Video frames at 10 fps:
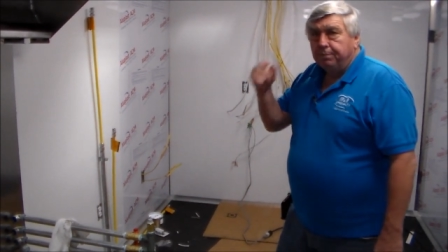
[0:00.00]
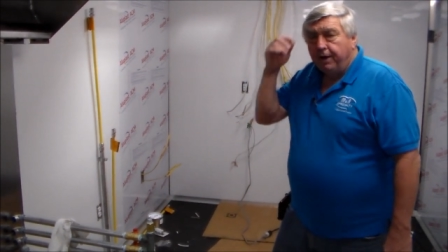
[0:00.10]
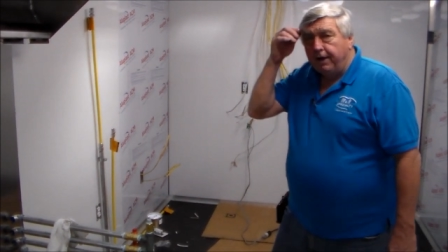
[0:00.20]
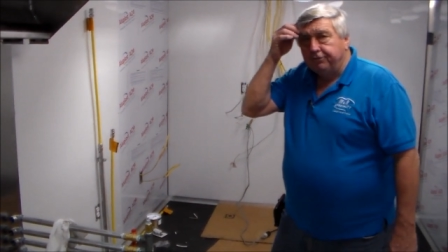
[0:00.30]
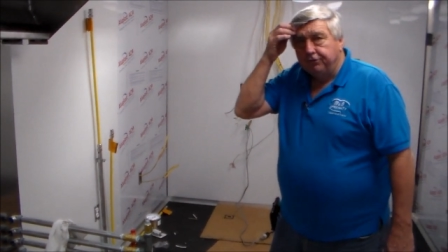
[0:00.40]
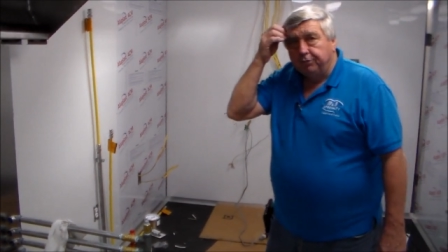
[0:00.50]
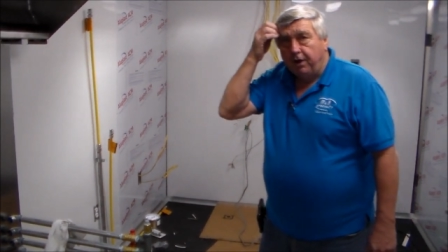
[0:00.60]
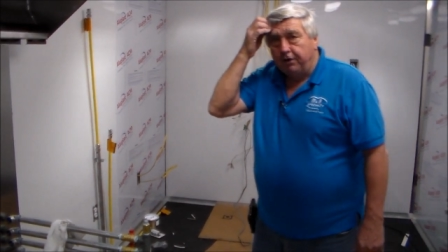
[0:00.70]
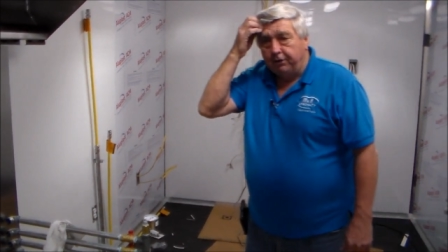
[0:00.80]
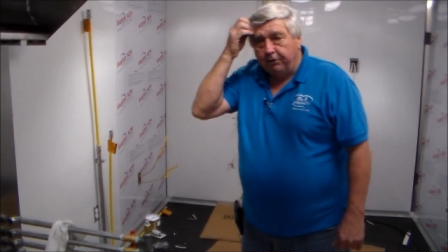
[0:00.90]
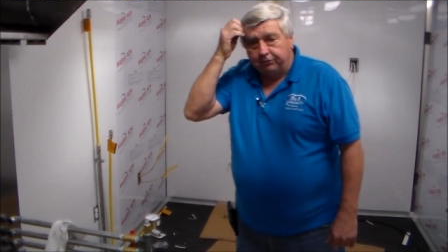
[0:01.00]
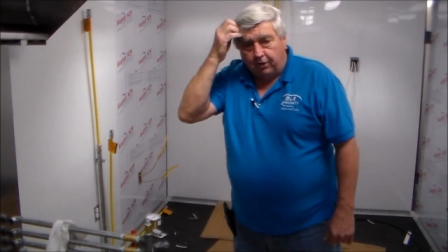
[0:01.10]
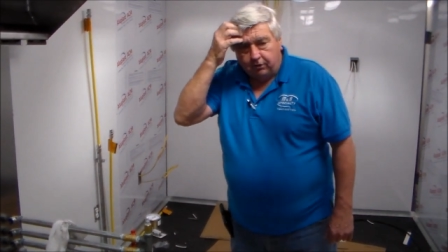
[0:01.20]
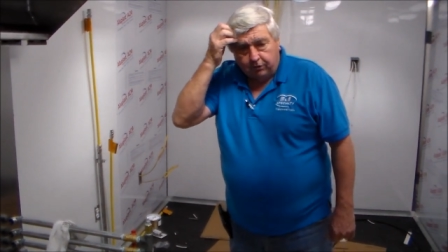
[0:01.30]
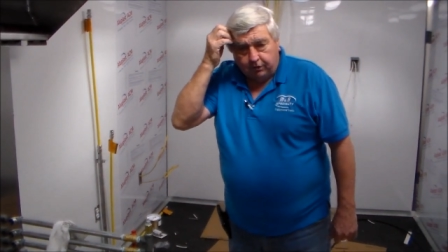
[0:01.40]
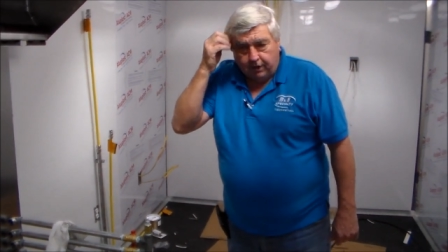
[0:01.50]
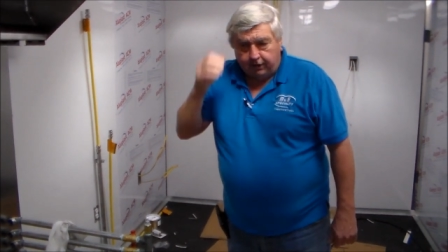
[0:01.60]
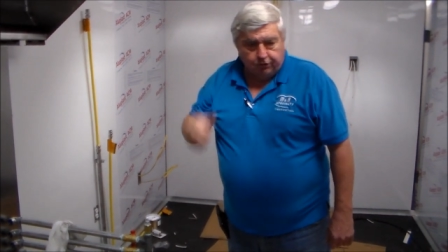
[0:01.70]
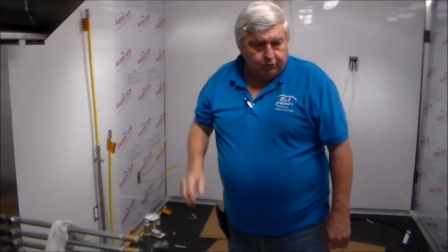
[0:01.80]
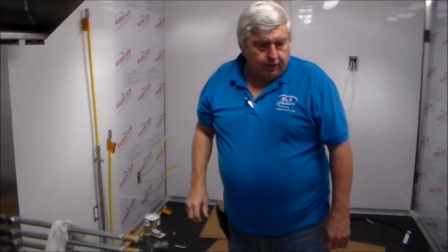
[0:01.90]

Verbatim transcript: the appliances around here. and It'll start looking like a